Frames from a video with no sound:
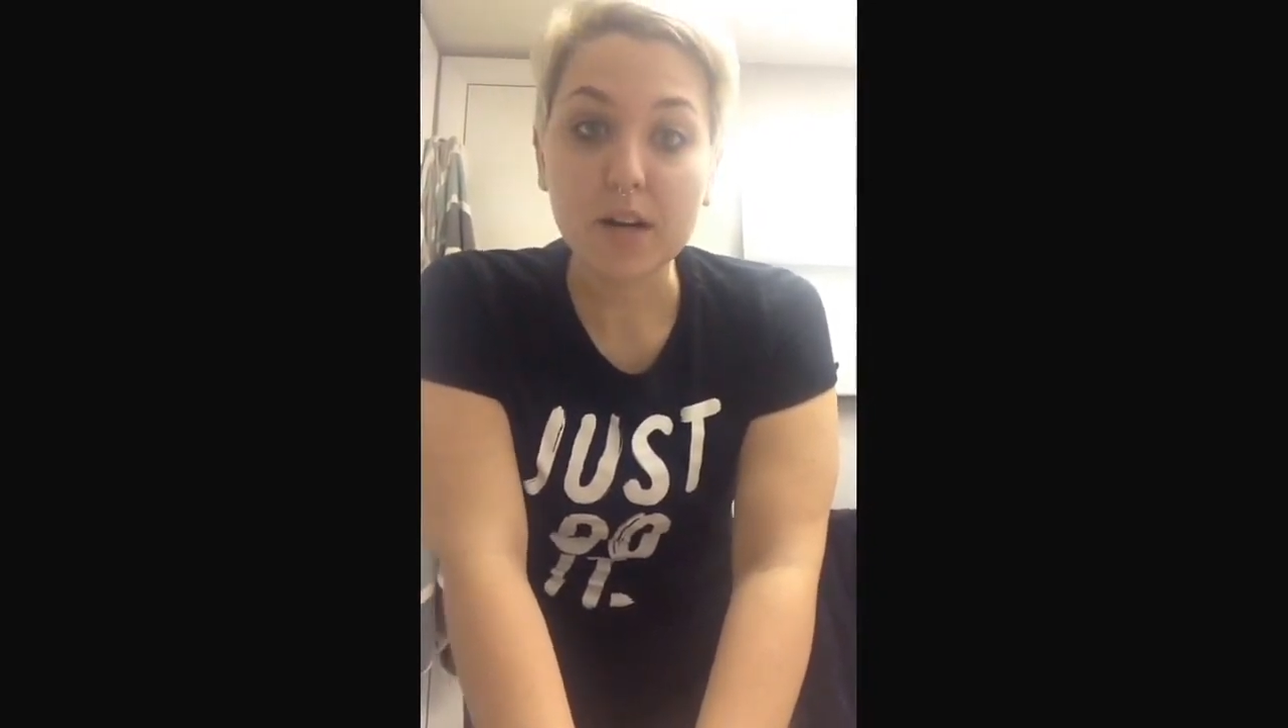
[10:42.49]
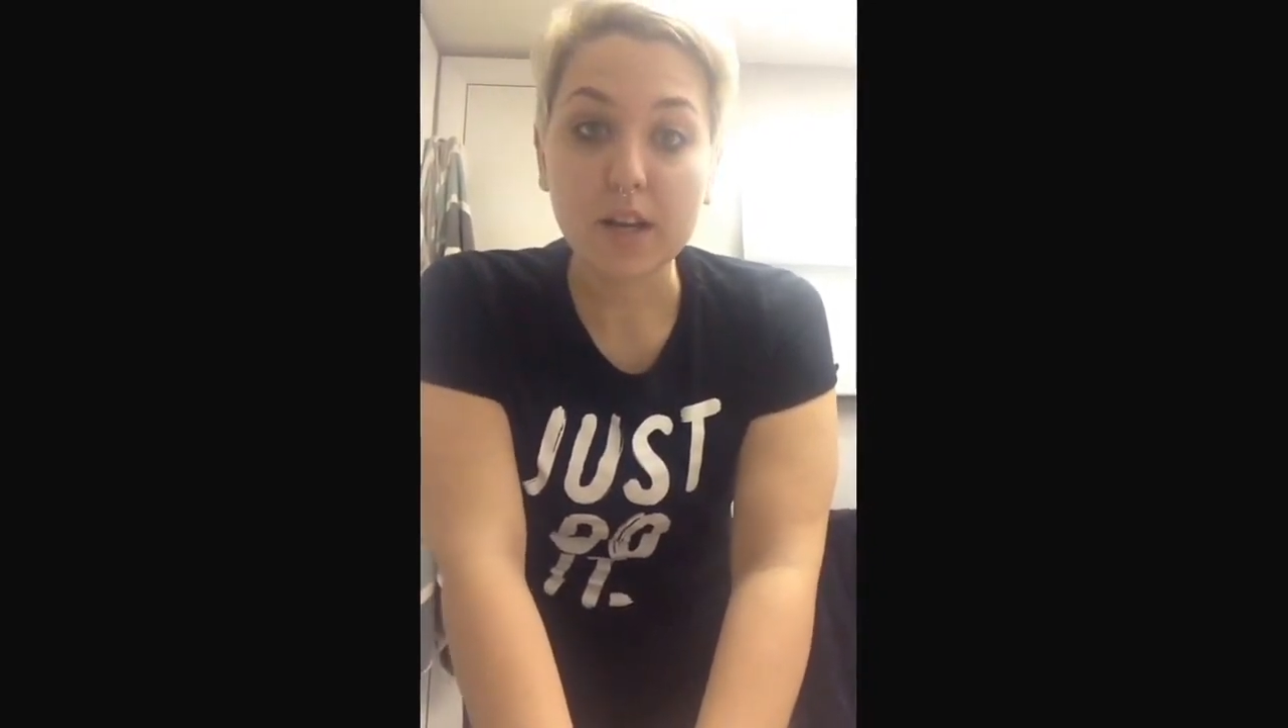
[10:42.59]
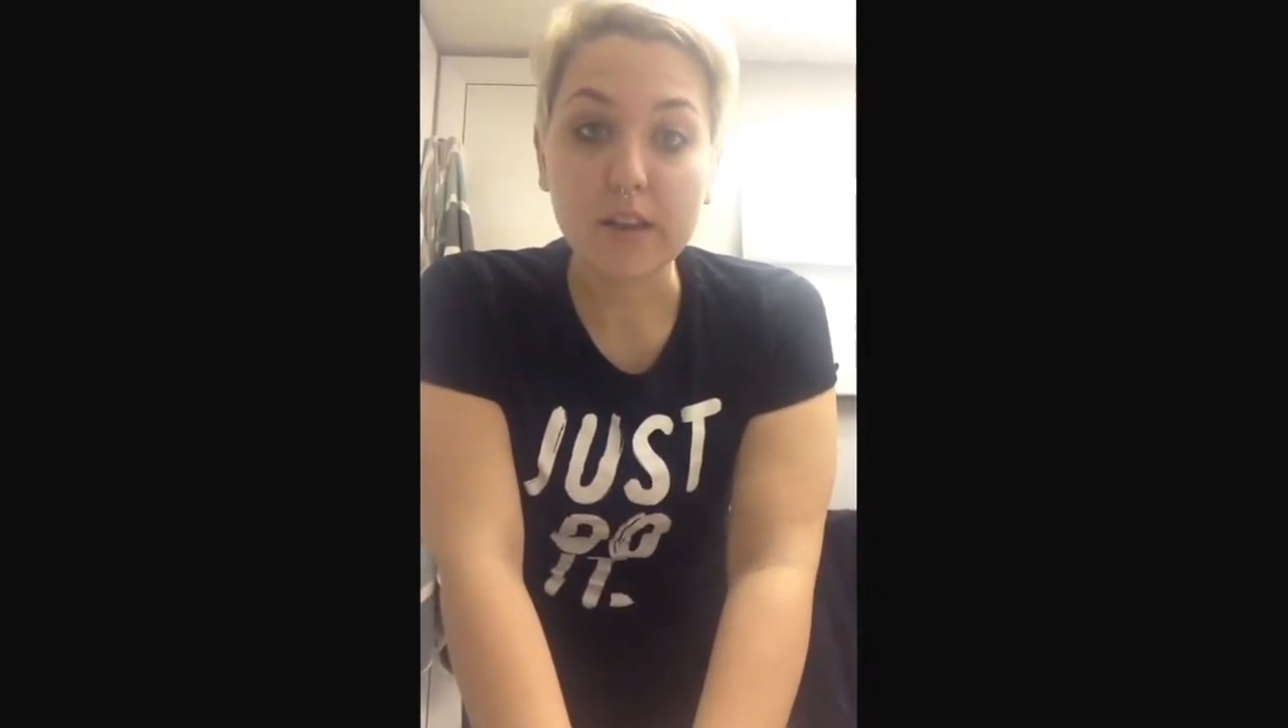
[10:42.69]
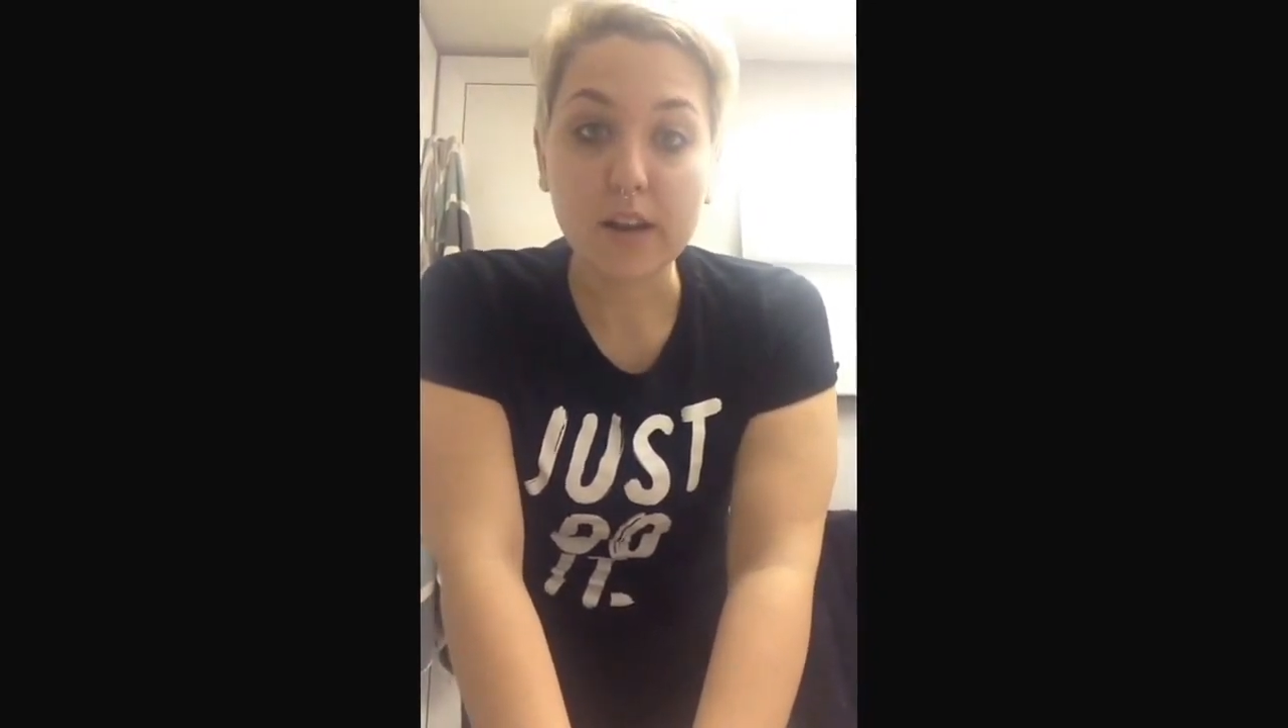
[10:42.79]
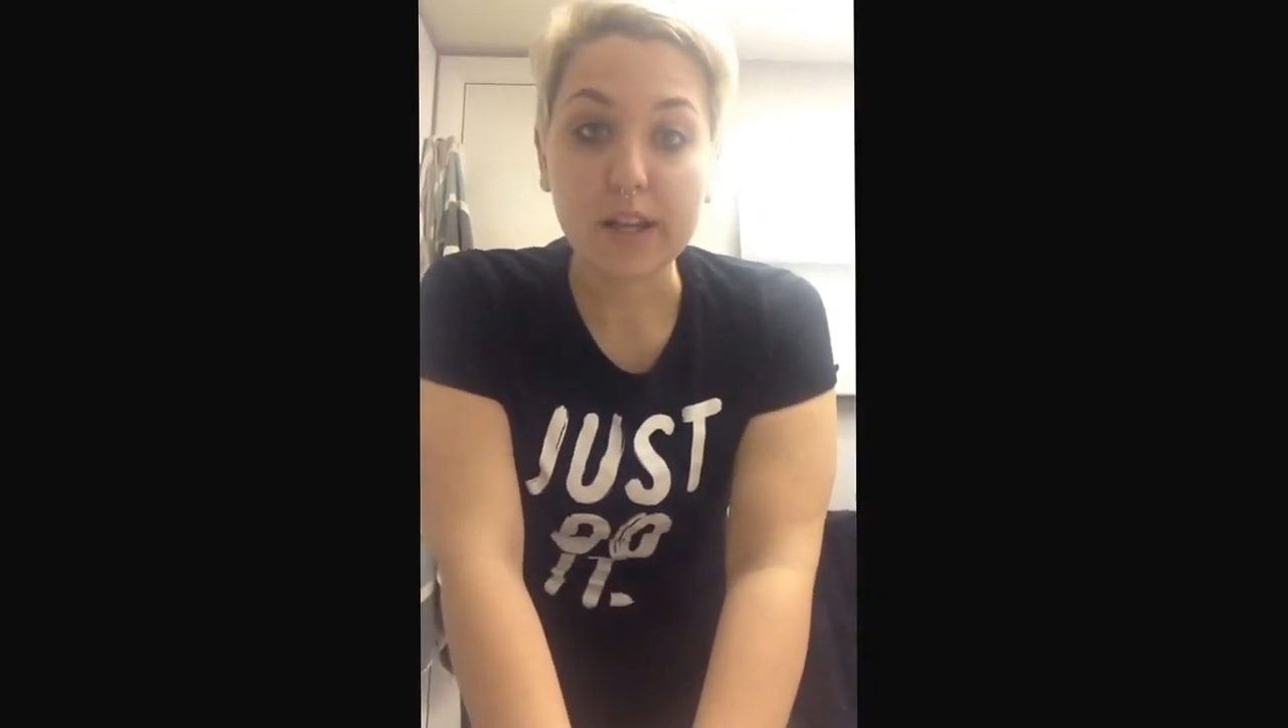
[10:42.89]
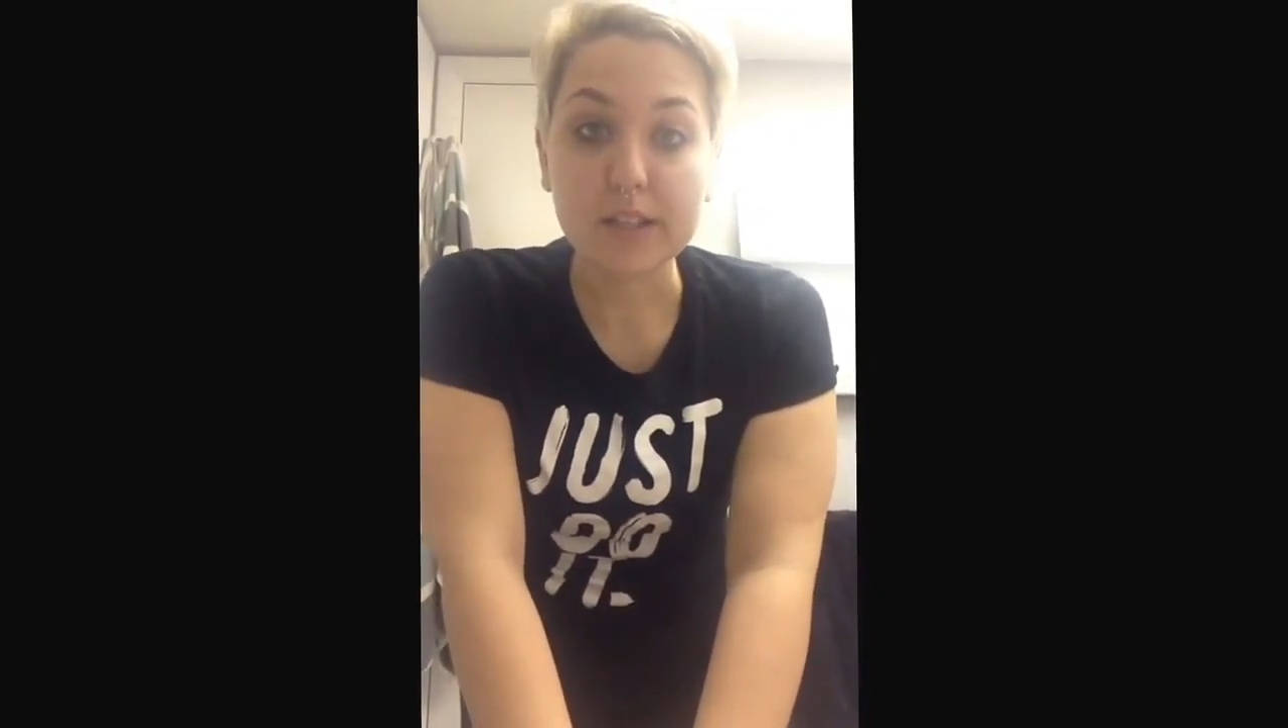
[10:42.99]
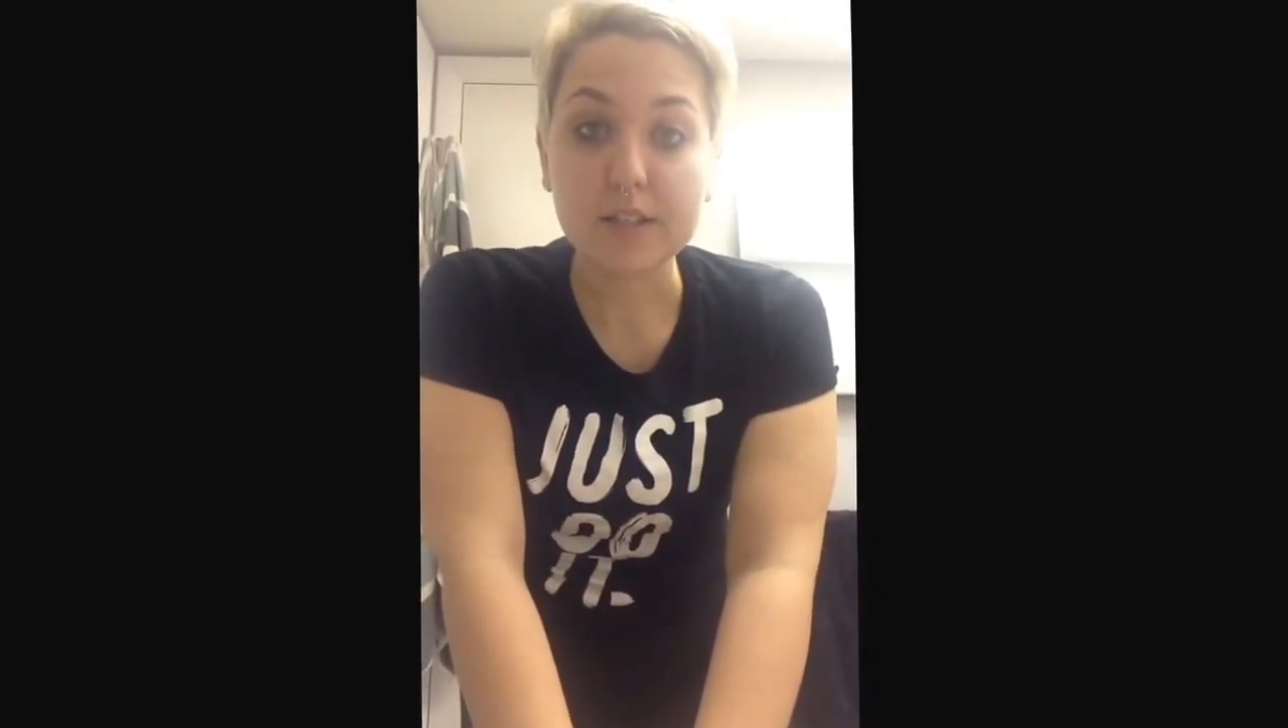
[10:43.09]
and then head